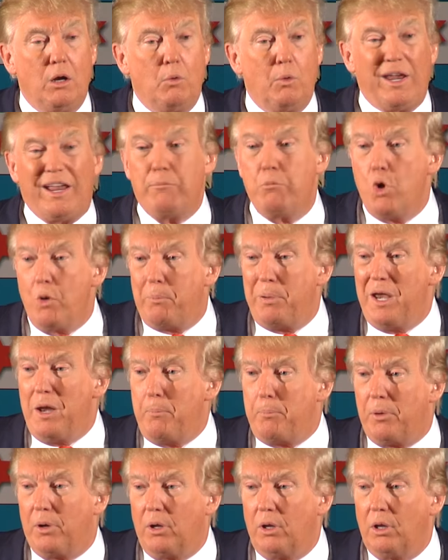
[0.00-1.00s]
we get more
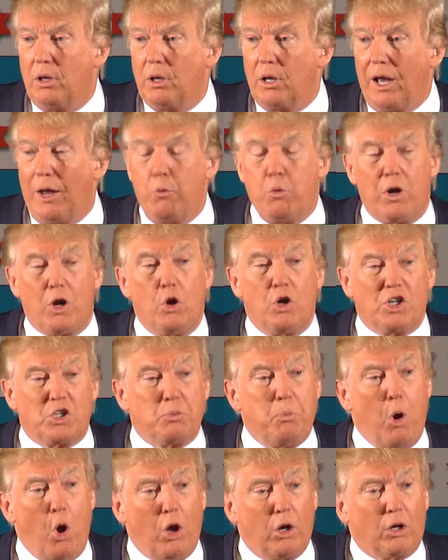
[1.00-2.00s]
people, and we're going
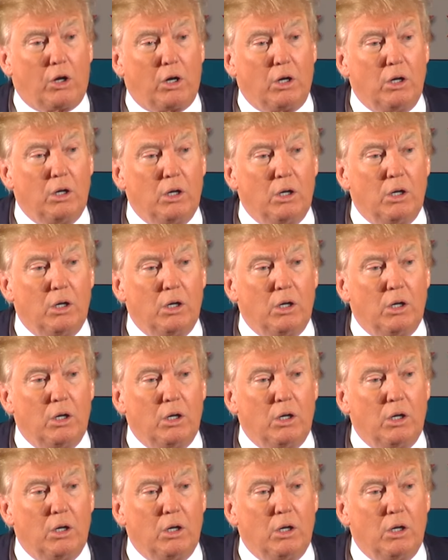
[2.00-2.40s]
smaller.